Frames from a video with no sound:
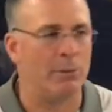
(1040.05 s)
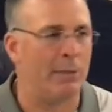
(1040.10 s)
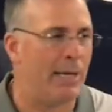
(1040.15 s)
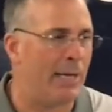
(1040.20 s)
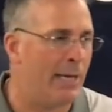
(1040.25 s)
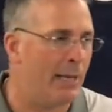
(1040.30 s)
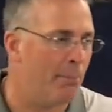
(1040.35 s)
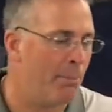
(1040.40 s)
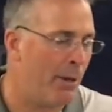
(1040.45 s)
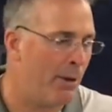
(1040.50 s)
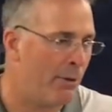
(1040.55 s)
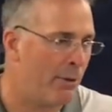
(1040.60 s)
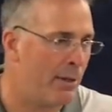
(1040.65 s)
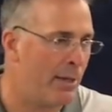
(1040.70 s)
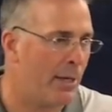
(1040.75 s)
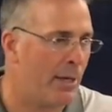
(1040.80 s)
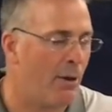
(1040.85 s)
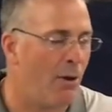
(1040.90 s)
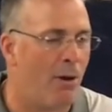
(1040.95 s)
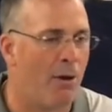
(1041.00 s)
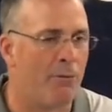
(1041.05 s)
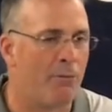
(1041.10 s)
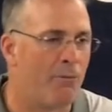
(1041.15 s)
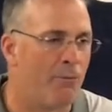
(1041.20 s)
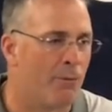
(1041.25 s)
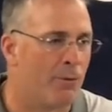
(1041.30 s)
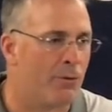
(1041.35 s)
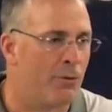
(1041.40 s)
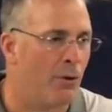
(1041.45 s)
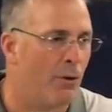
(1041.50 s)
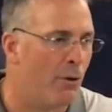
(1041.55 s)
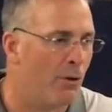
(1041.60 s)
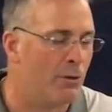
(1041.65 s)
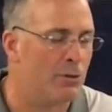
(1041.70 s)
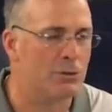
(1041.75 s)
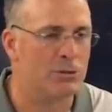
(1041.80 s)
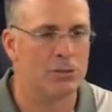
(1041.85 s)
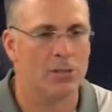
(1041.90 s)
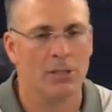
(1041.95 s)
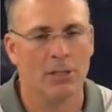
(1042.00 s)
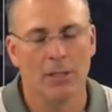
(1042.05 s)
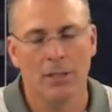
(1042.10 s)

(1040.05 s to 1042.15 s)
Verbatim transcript: We got to get better kickoff returns.